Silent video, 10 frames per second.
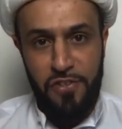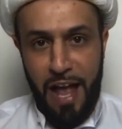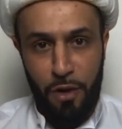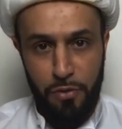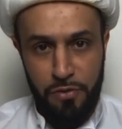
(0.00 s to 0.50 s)

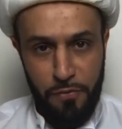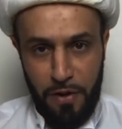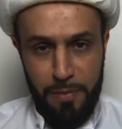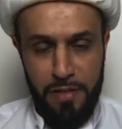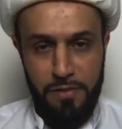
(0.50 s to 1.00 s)
sound
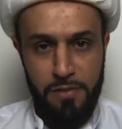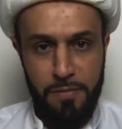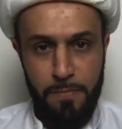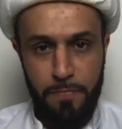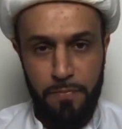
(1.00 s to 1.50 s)
from it,
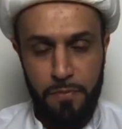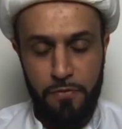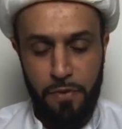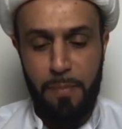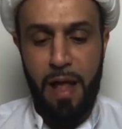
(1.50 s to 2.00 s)

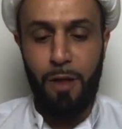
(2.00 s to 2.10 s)
from the